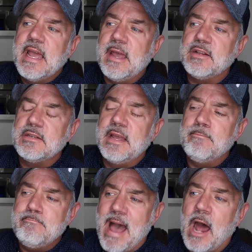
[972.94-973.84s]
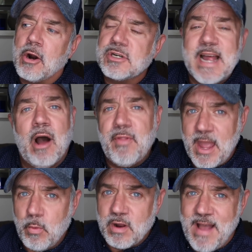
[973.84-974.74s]
It matters how
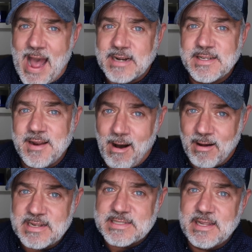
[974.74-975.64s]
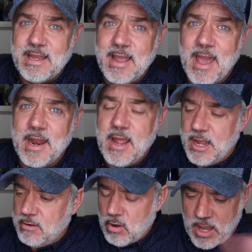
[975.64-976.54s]
they would have acted honestly
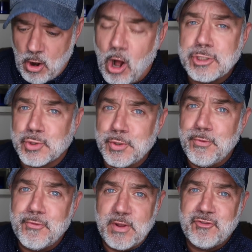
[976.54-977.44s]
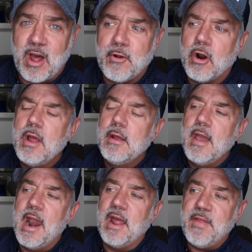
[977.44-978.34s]
and in all truth to each other.
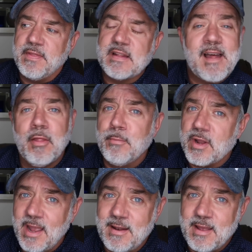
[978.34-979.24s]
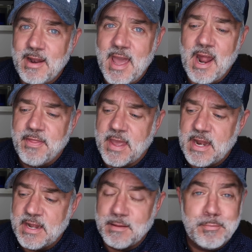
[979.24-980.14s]
And I think that's how the book ended, and I think
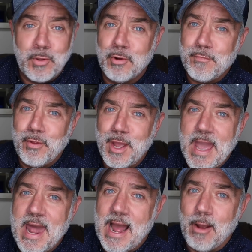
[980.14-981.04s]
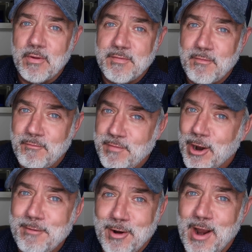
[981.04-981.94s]
it ended beautifully, and I was
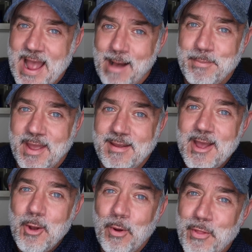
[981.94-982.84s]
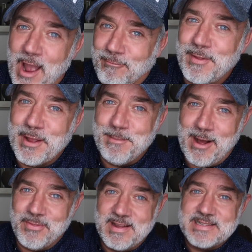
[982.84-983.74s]
very, very happy with everything
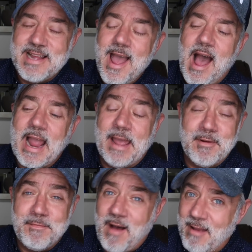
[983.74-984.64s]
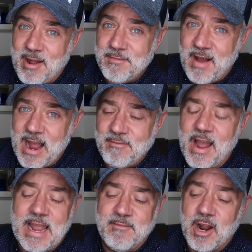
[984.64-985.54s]
about this. I gave it a 5 out of 5.
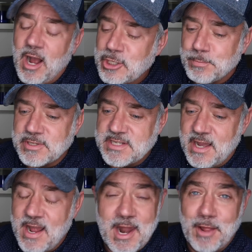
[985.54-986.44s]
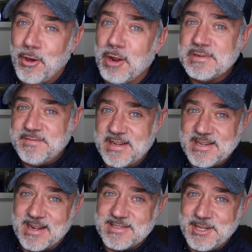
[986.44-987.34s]
I gave it 100%, and I thought it was
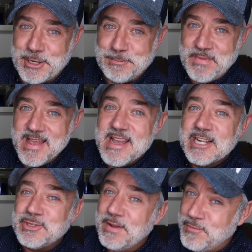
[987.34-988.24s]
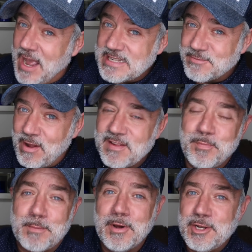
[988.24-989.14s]
fantastic. So if you guys have read this
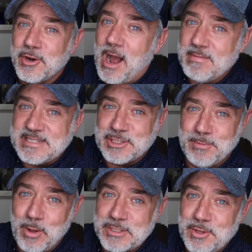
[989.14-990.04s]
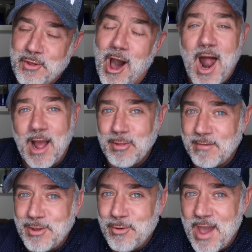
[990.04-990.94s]
book, put it in your comment section below what you thought. I
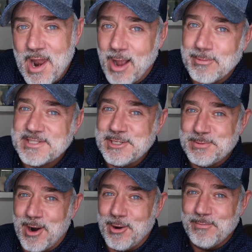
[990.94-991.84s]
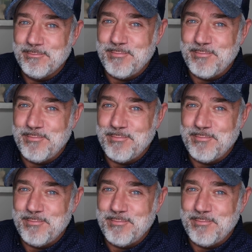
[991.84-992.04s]
love you, and I will see you tomorrow.